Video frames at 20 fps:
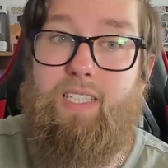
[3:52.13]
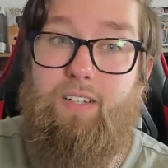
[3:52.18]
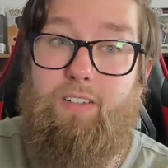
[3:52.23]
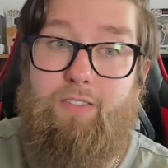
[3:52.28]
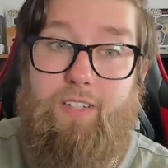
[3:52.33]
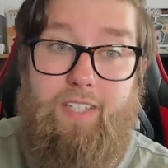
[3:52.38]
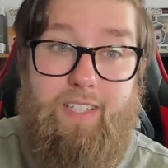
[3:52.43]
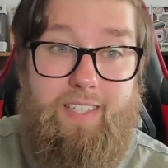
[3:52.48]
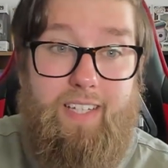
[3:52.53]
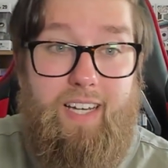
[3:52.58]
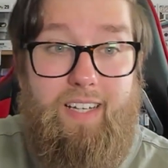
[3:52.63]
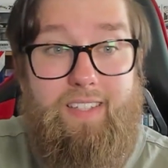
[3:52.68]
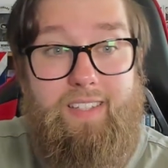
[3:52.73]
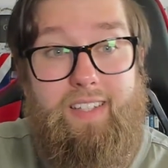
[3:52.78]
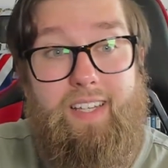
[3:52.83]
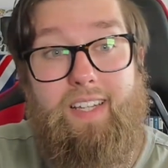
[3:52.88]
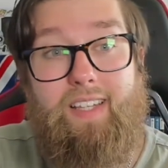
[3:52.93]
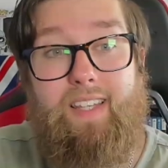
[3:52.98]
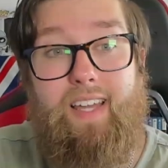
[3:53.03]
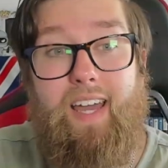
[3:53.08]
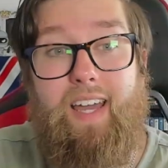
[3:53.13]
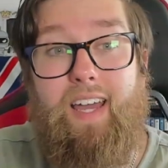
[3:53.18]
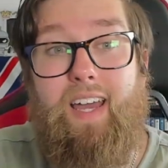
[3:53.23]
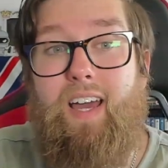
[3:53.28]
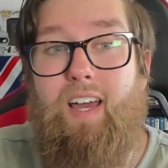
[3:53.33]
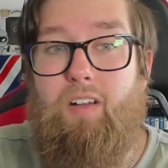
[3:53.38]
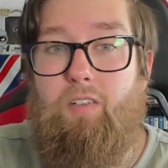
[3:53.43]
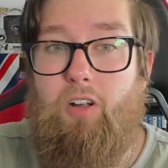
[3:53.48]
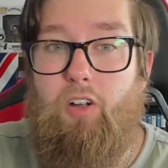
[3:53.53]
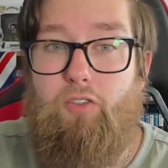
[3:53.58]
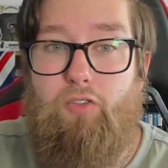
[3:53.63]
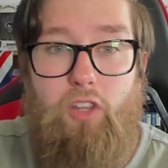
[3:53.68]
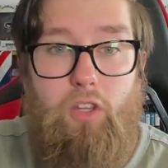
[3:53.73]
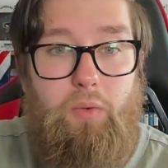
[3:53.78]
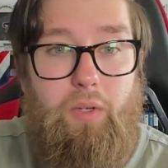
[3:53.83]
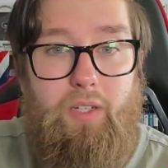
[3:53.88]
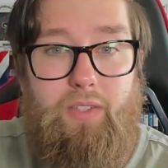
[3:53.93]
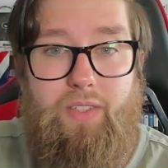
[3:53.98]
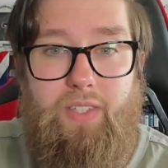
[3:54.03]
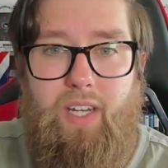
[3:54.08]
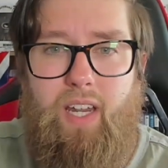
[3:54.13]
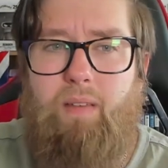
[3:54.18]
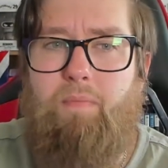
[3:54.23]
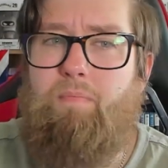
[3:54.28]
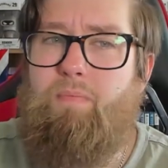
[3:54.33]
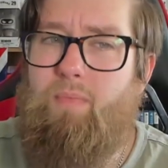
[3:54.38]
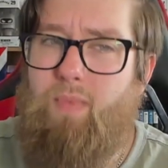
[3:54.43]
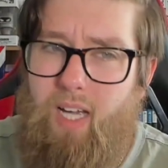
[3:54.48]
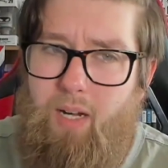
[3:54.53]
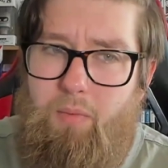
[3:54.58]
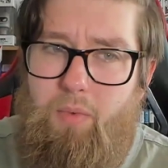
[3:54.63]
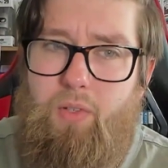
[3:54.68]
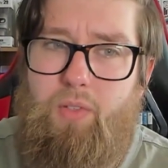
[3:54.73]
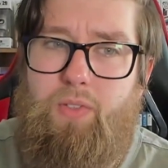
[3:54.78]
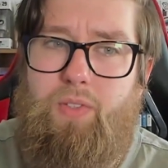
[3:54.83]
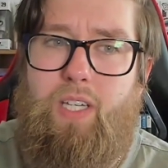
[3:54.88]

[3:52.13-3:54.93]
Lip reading: and have a fantastic day wherever in the world today, and we'll see you